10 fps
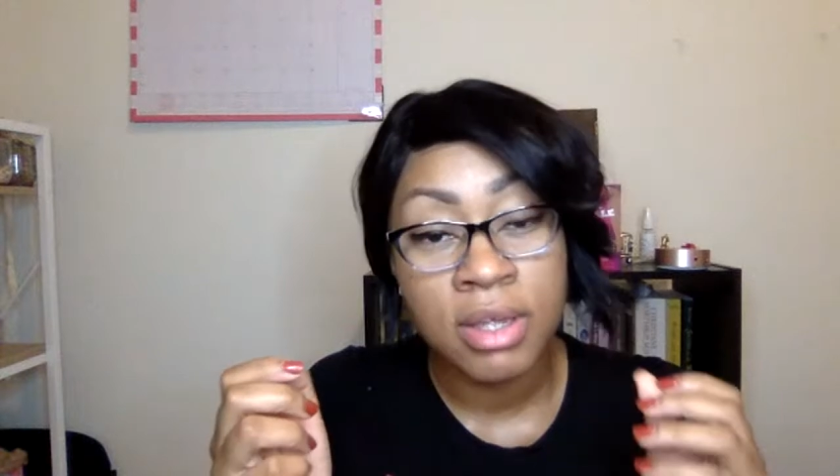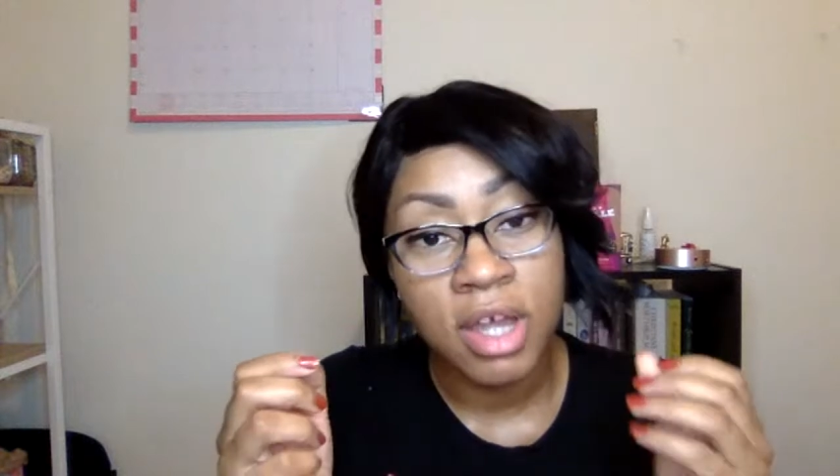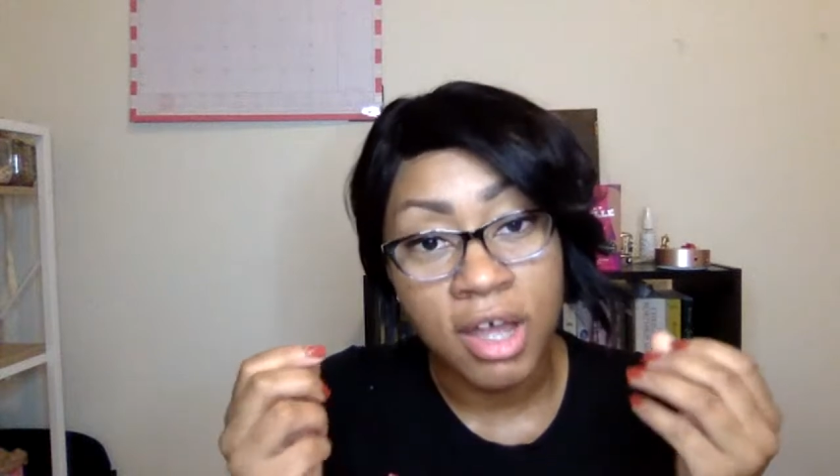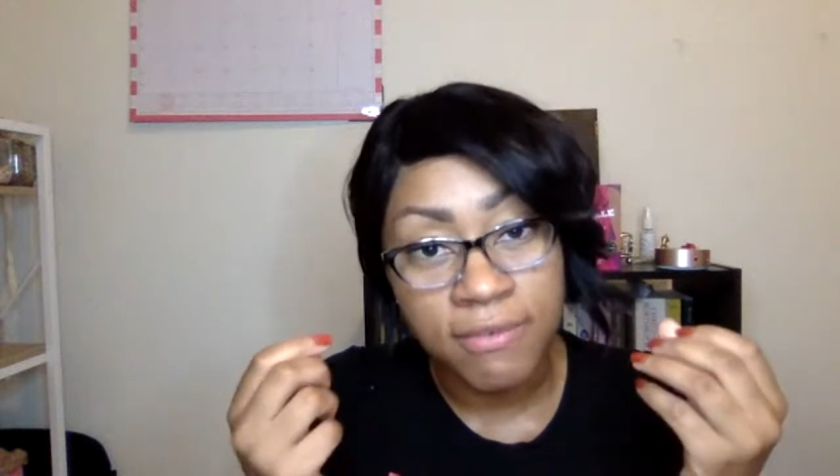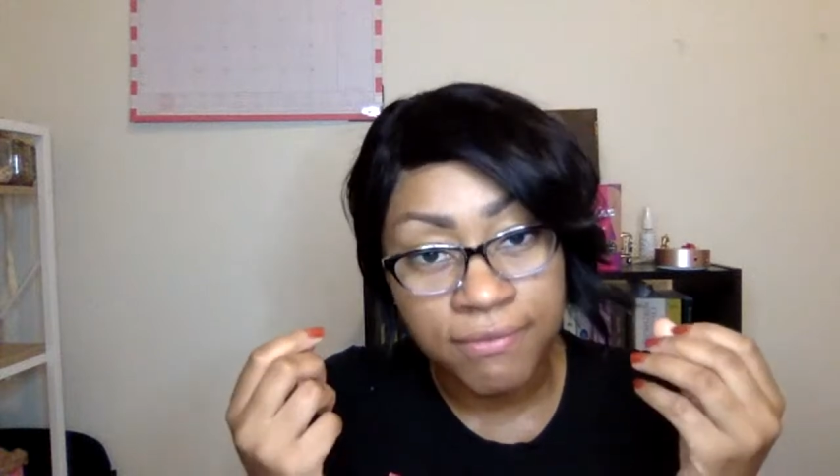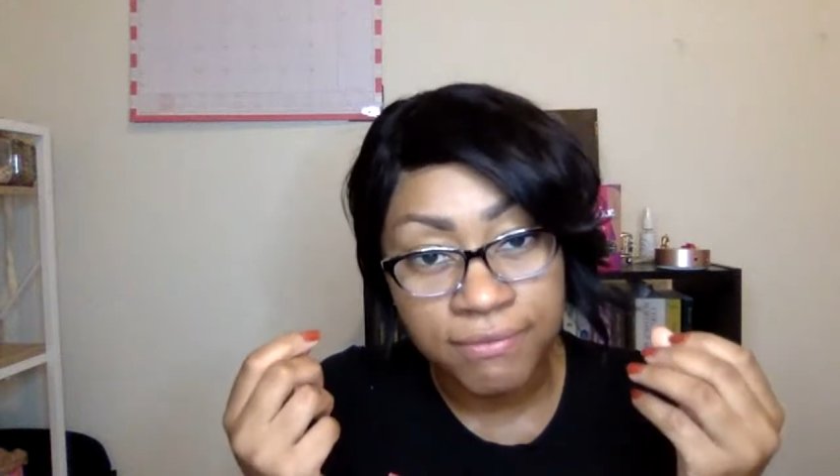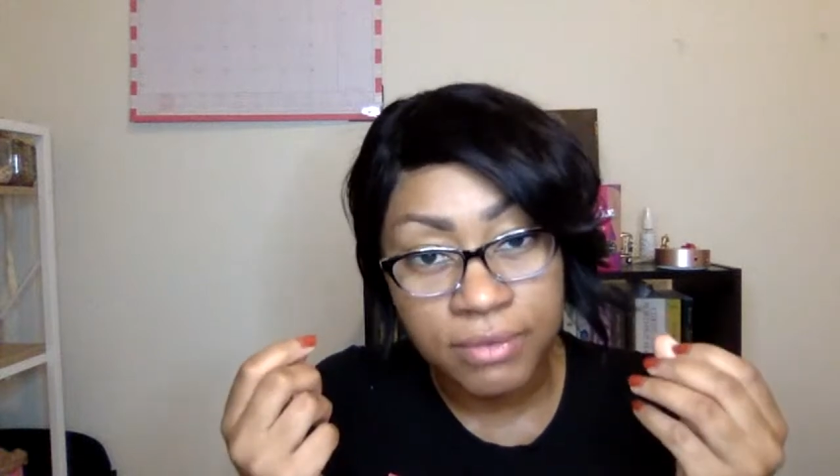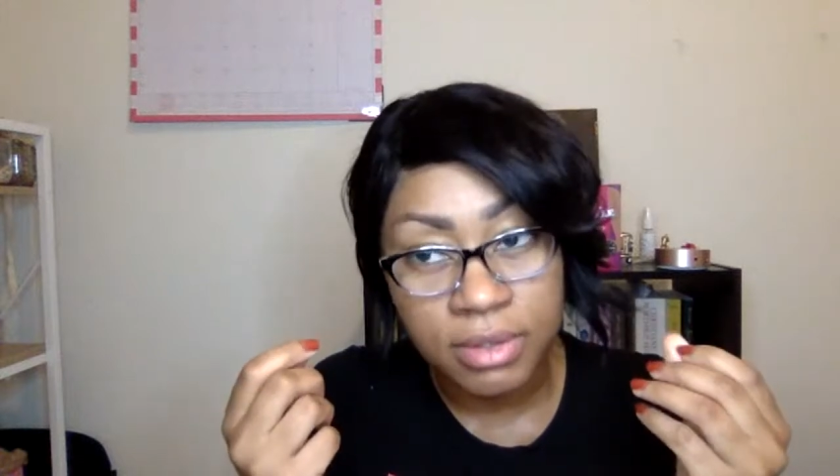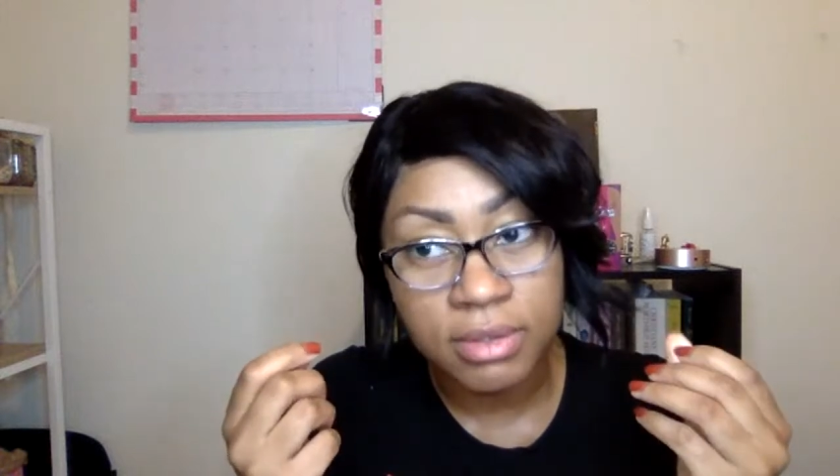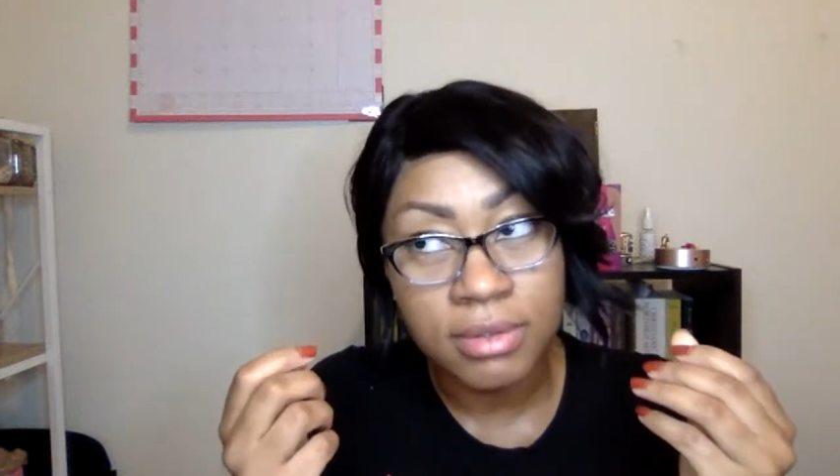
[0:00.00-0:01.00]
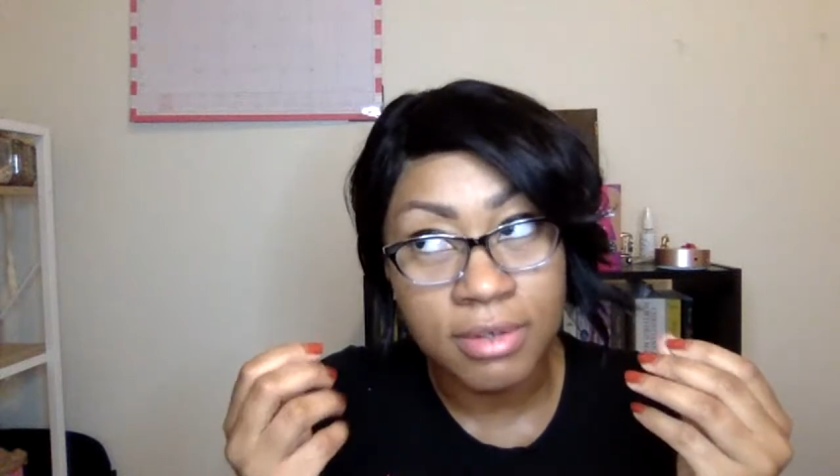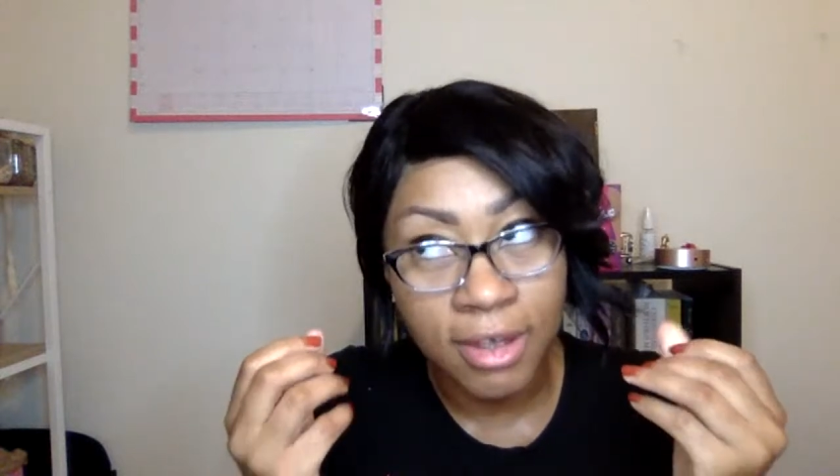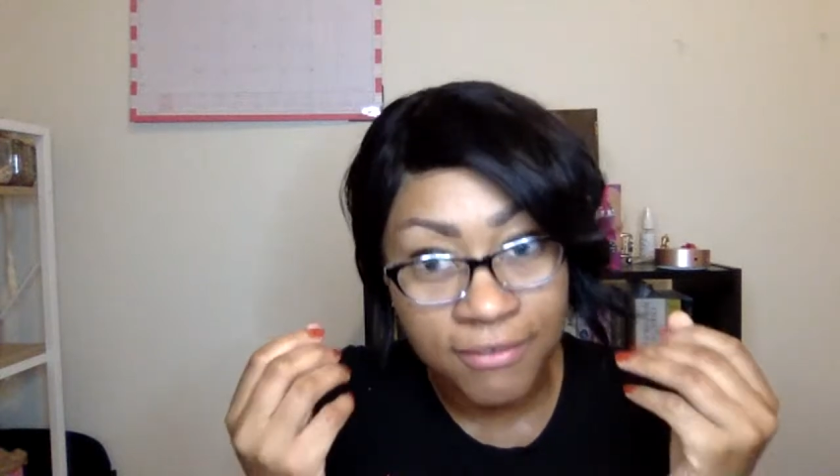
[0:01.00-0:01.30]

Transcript: A